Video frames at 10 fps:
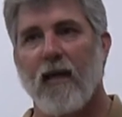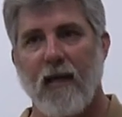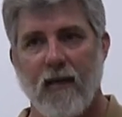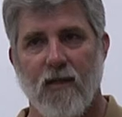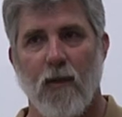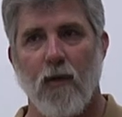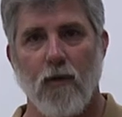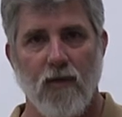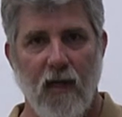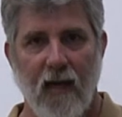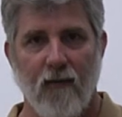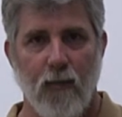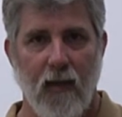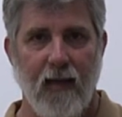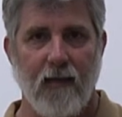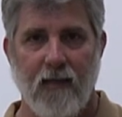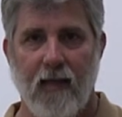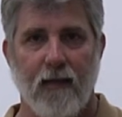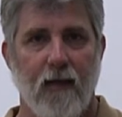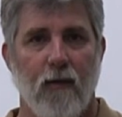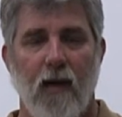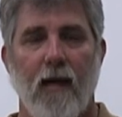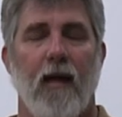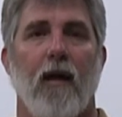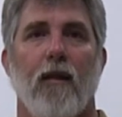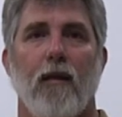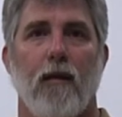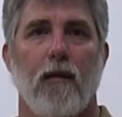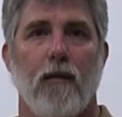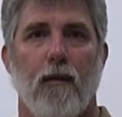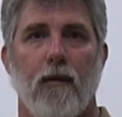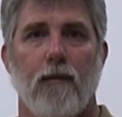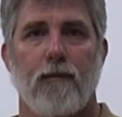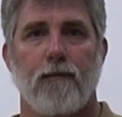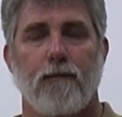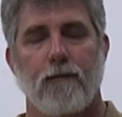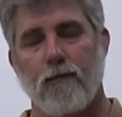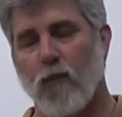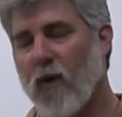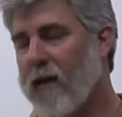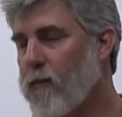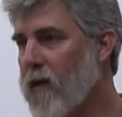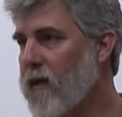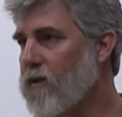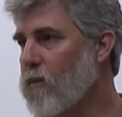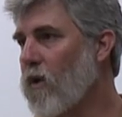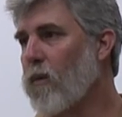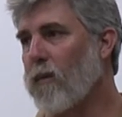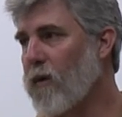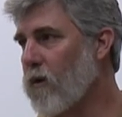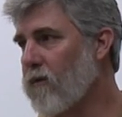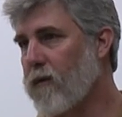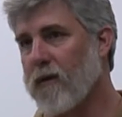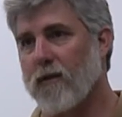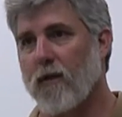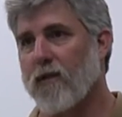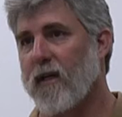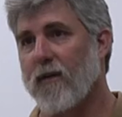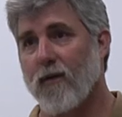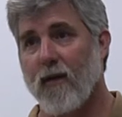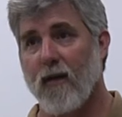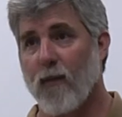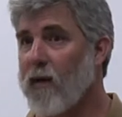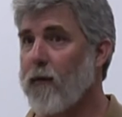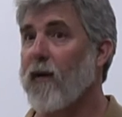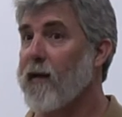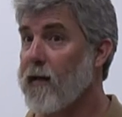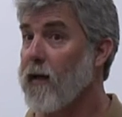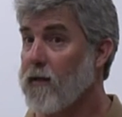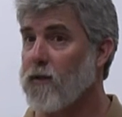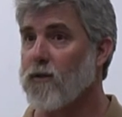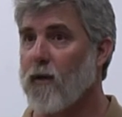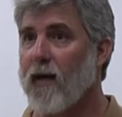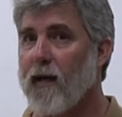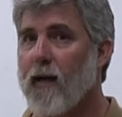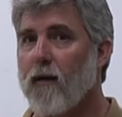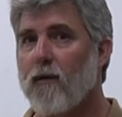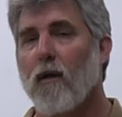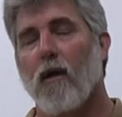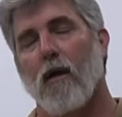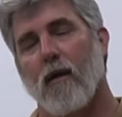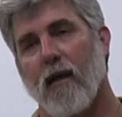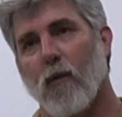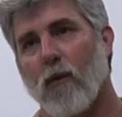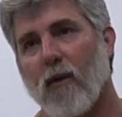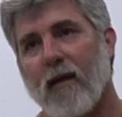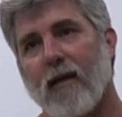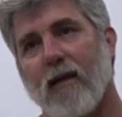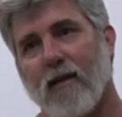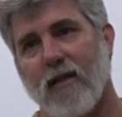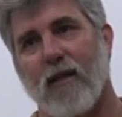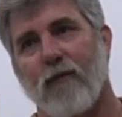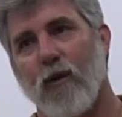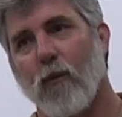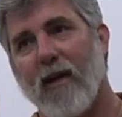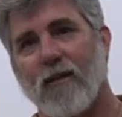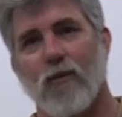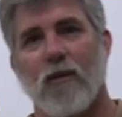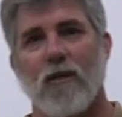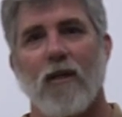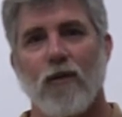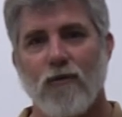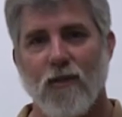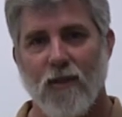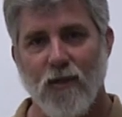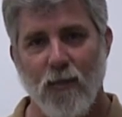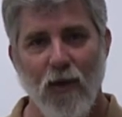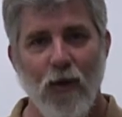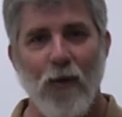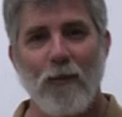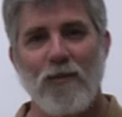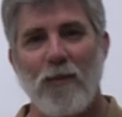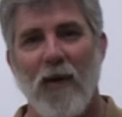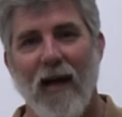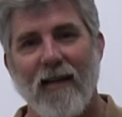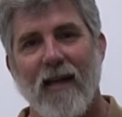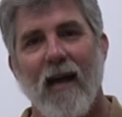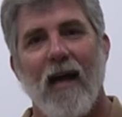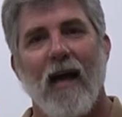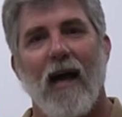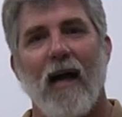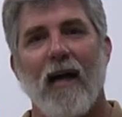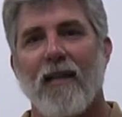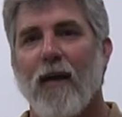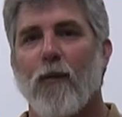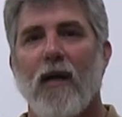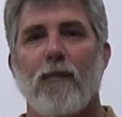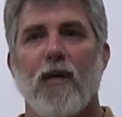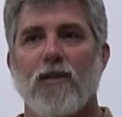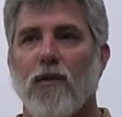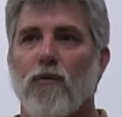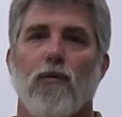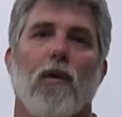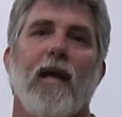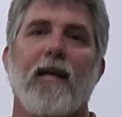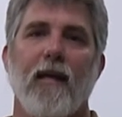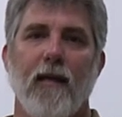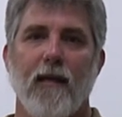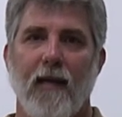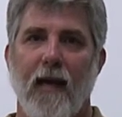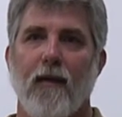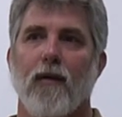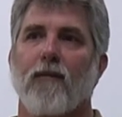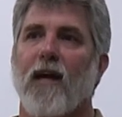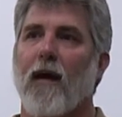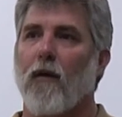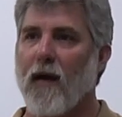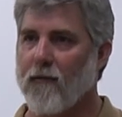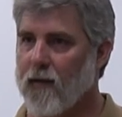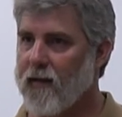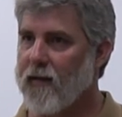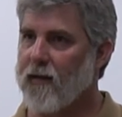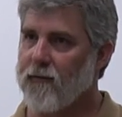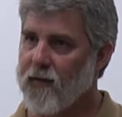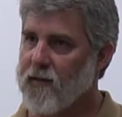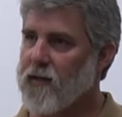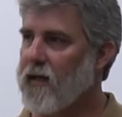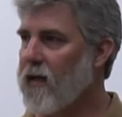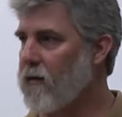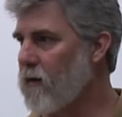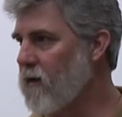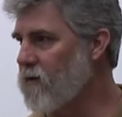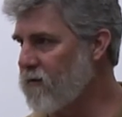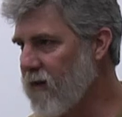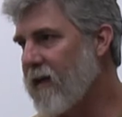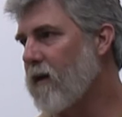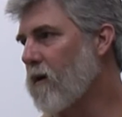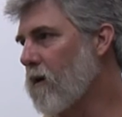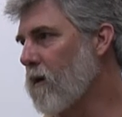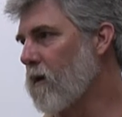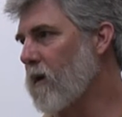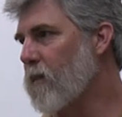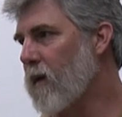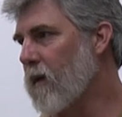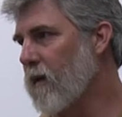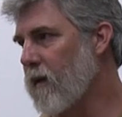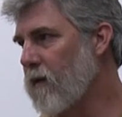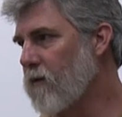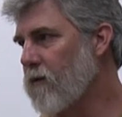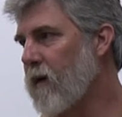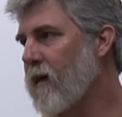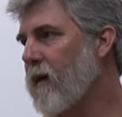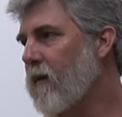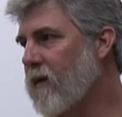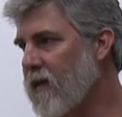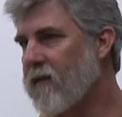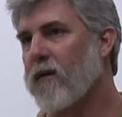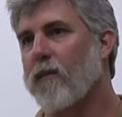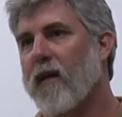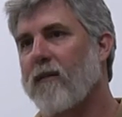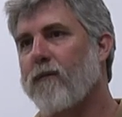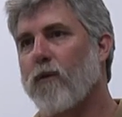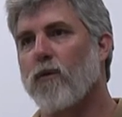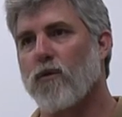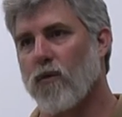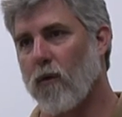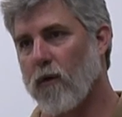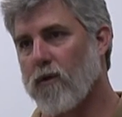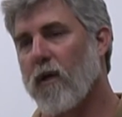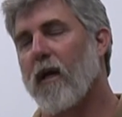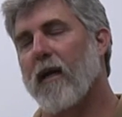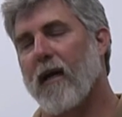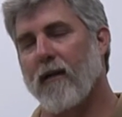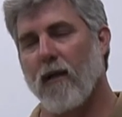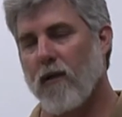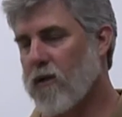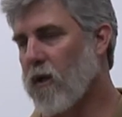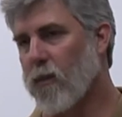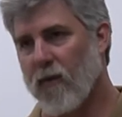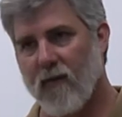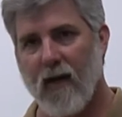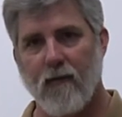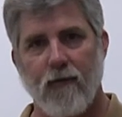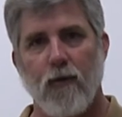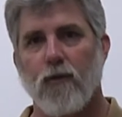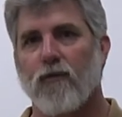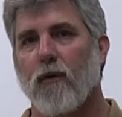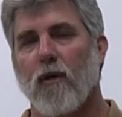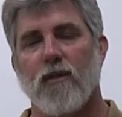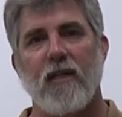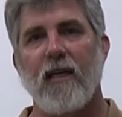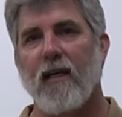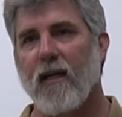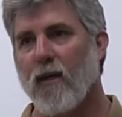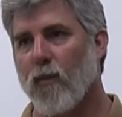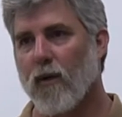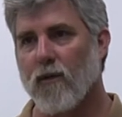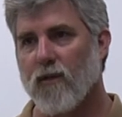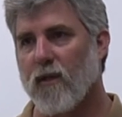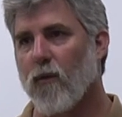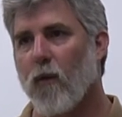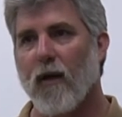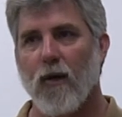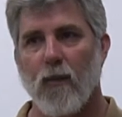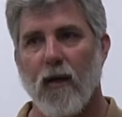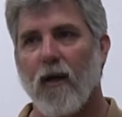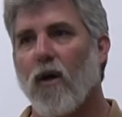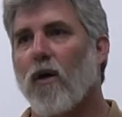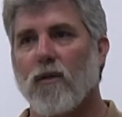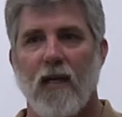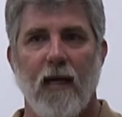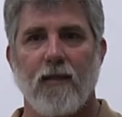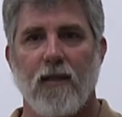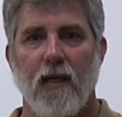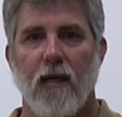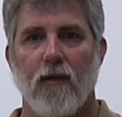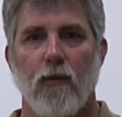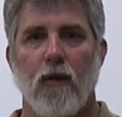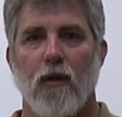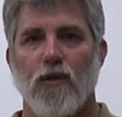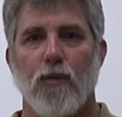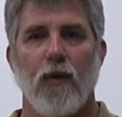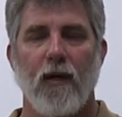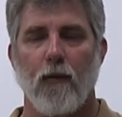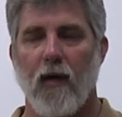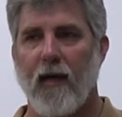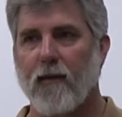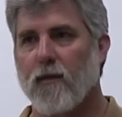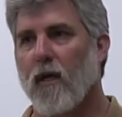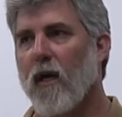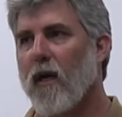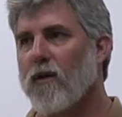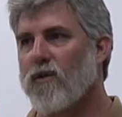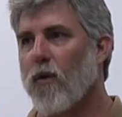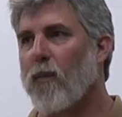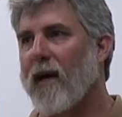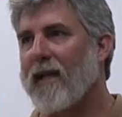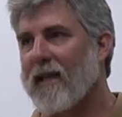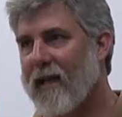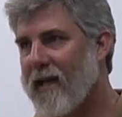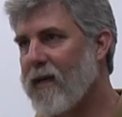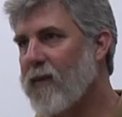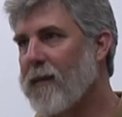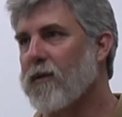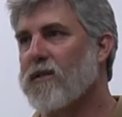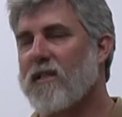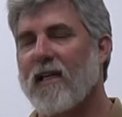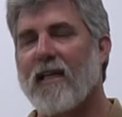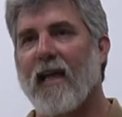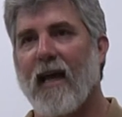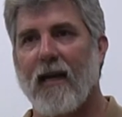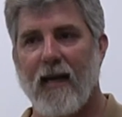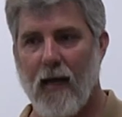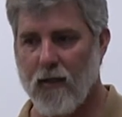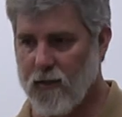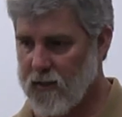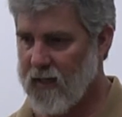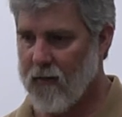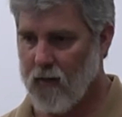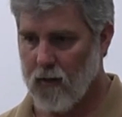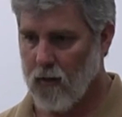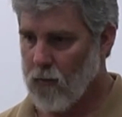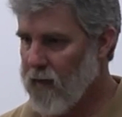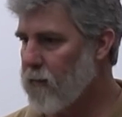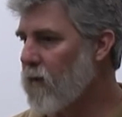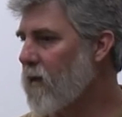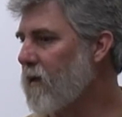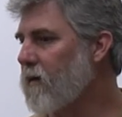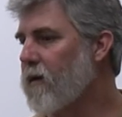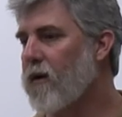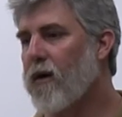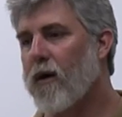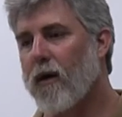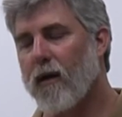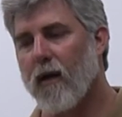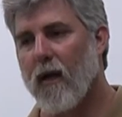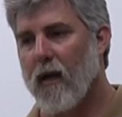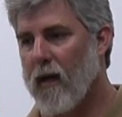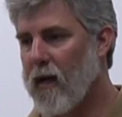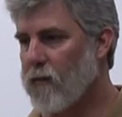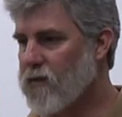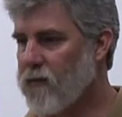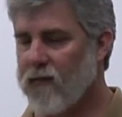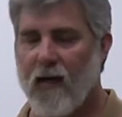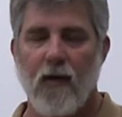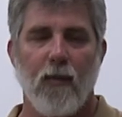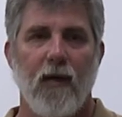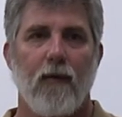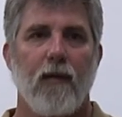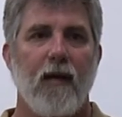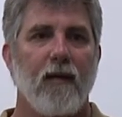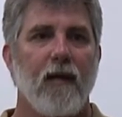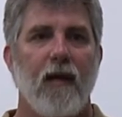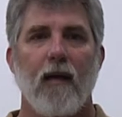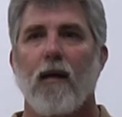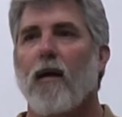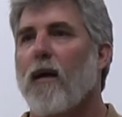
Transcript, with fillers: get some of those native plants out there. Right now, the, the red bud is blooming beautiful. It's our state tree that everybody recognizes right now. They won't recognize it in a few weeks once it loses its blooms, but uh, that red bud's a great indicator of how everything fits together and it's feeding our early pollinators right now and giving them that food source and then it's going to provide foods for our seed-eating birds in the winter, but it all ties together with our spring rains. So by letting people see that and how just having a little red bud in their yard, um, some flower bed around there,